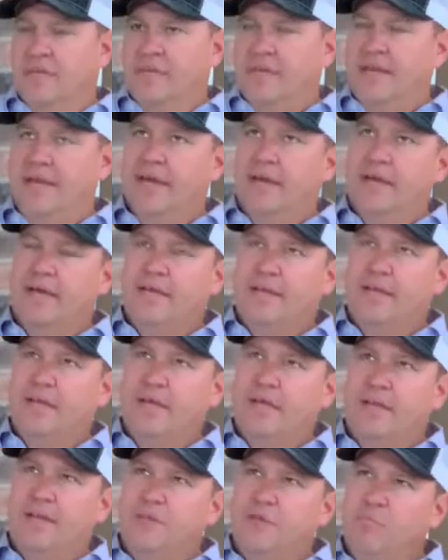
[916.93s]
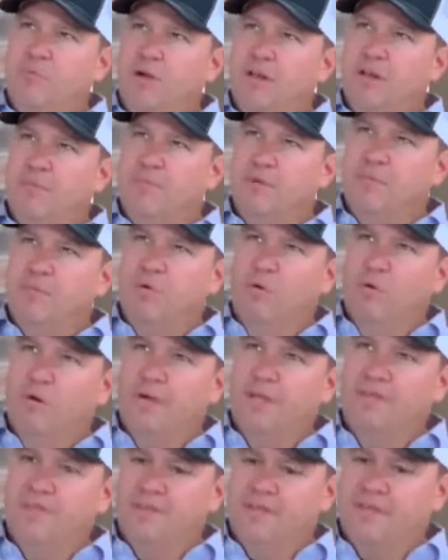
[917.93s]
Yeah, and you brought up a
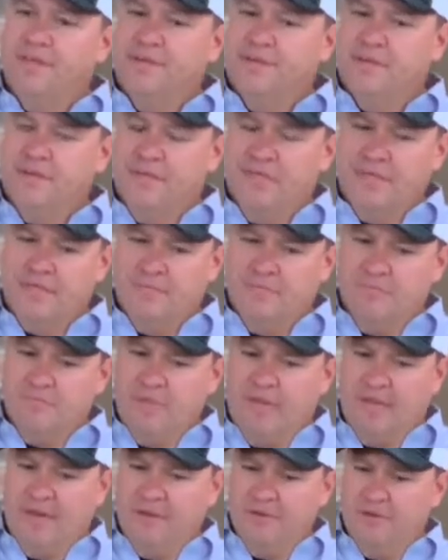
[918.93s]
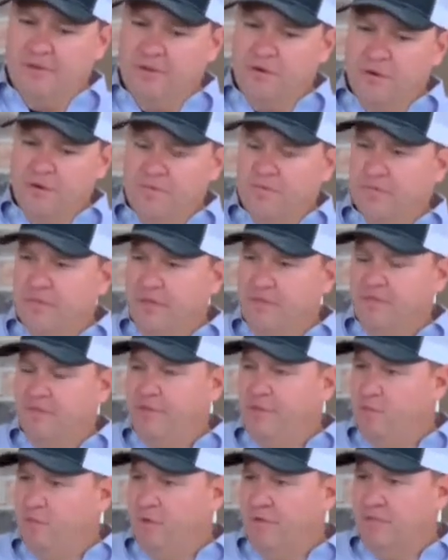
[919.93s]
point there. I don't know
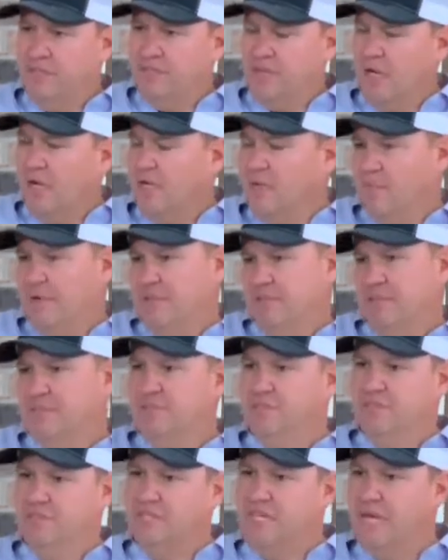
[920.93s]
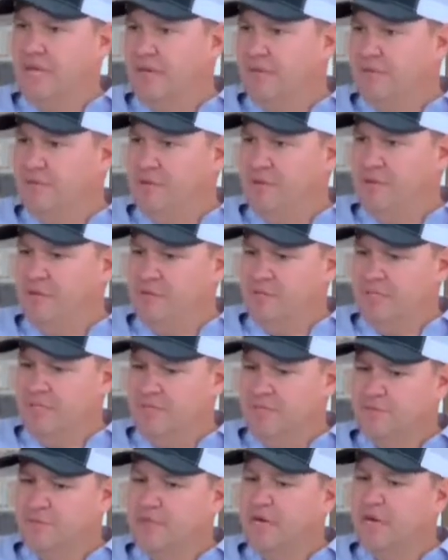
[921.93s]
if you want to talk about this or not. If you don't,
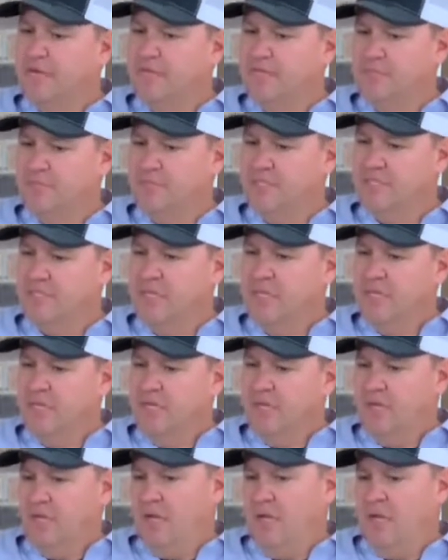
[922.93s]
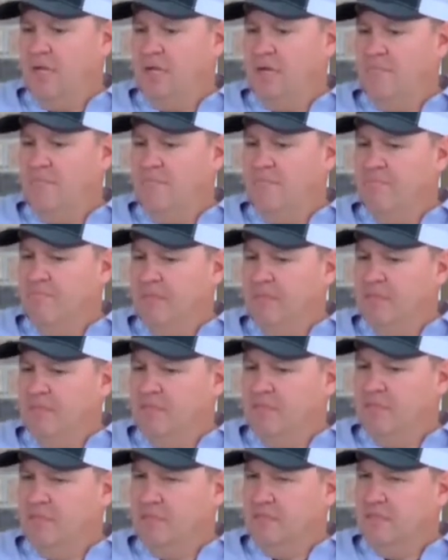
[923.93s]
that's fine. But
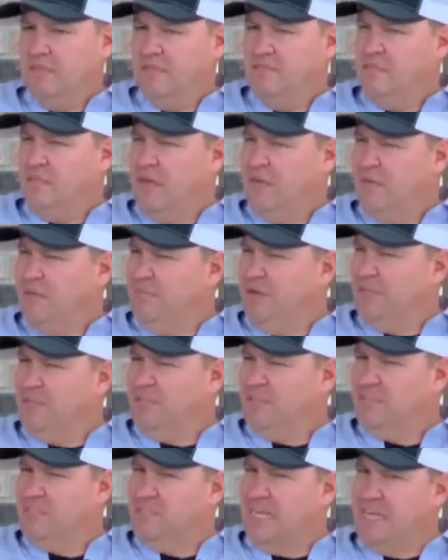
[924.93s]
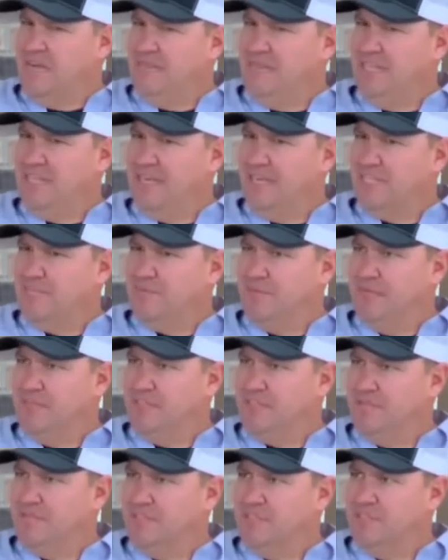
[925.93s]
let's talk about the safety
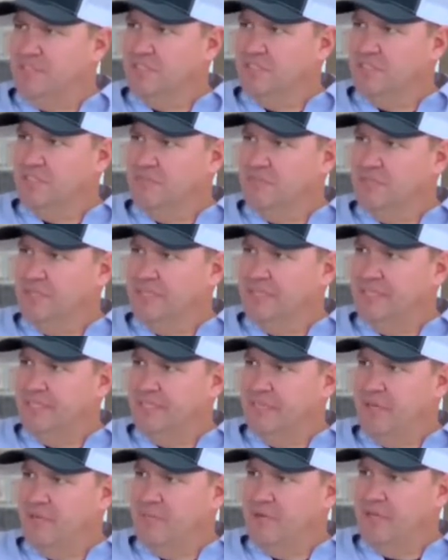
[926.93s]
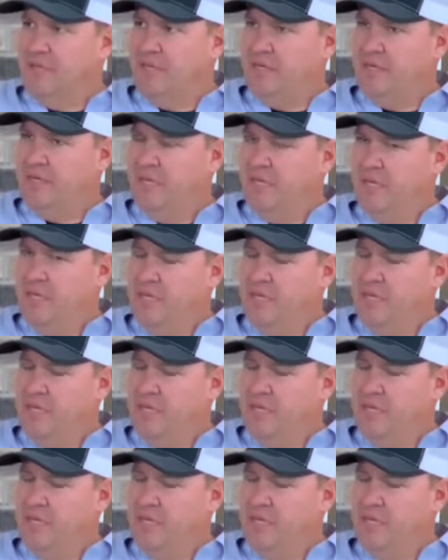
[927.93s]
aspects of this just a minute. I mean,